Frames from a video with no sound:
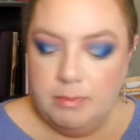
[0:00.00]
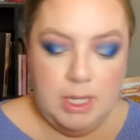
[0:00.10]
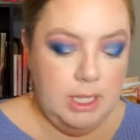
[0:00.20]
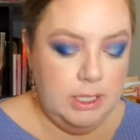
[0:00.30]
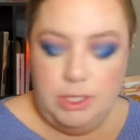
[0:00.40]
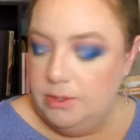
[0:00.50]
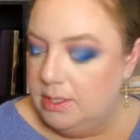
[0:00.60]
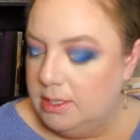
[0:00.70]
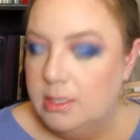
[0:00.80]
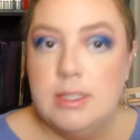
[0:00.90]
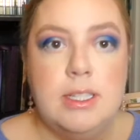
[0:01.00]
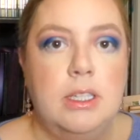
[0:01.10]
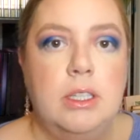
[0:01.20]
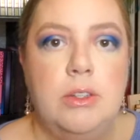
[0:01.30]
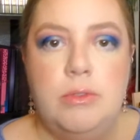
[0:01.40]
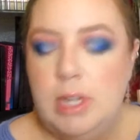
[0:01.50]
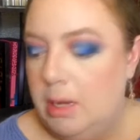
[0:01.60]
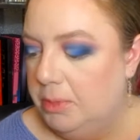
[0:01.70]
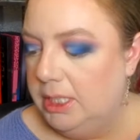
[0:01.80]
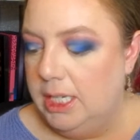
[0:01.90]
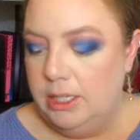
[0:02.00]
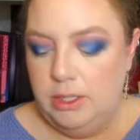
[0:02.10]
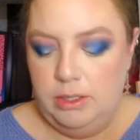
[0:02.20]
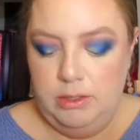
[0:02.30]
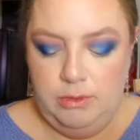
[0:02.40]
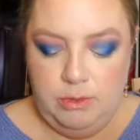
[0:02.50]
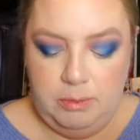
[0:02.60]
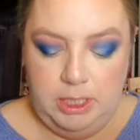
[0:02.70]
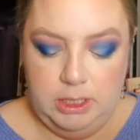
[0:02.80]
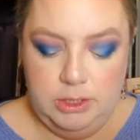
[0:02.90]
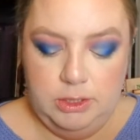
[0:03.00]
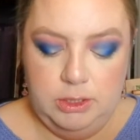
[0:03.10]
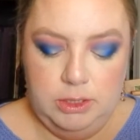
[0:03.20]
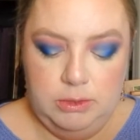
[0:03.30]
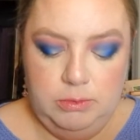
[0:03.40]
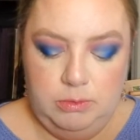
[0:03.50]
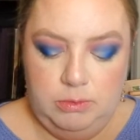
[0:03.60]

I like to use this little silicone applicator for my glitter glue.